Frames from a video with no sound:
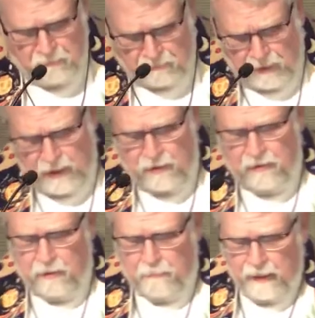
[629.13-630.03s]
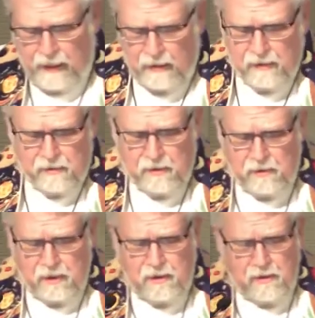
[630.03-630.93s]
friend on a pallet to
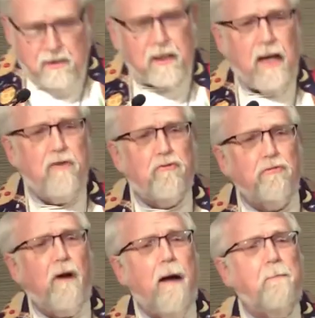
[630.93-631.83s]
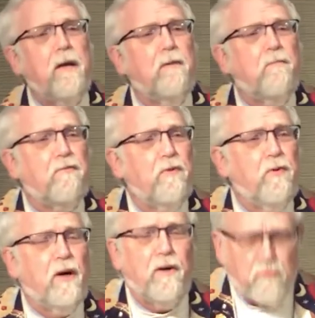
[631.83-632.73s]
Jesus and drop him through
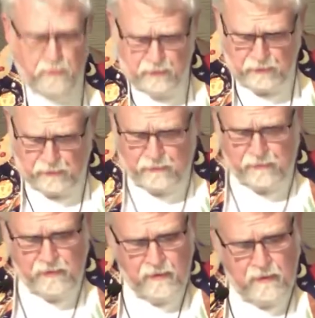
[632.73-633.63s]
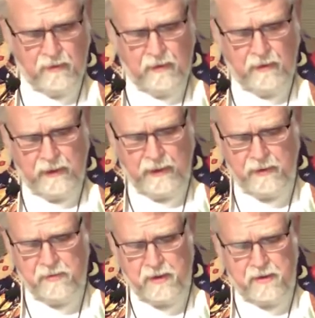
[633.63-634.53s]
a roof.
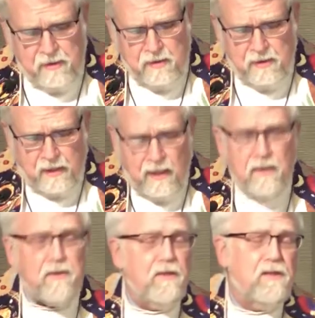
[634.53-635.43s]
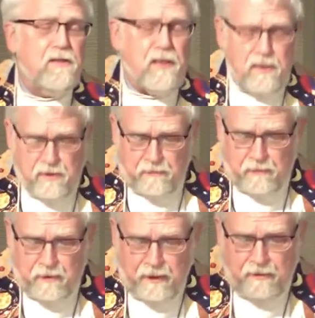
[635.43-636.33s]
And Jesus says, your sins are
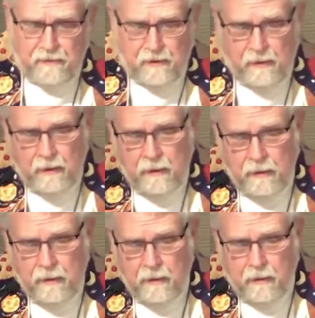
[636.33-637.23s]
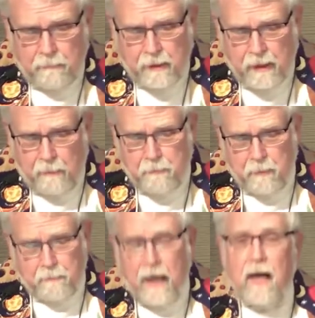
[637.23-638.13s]
forgiven. Pick up your
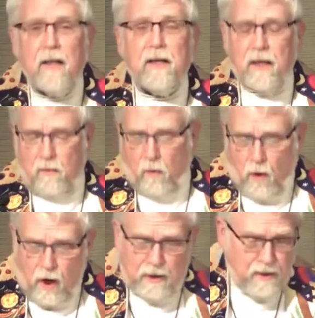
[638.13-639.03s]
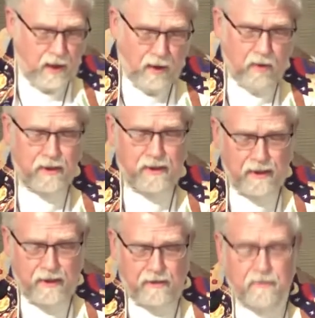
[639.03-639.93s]
pallet and walk. Go and
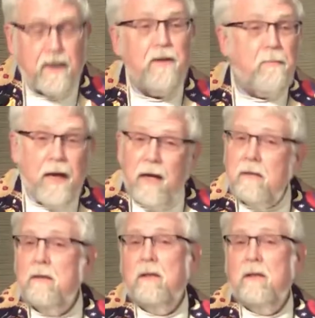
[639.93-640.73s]
live. And the man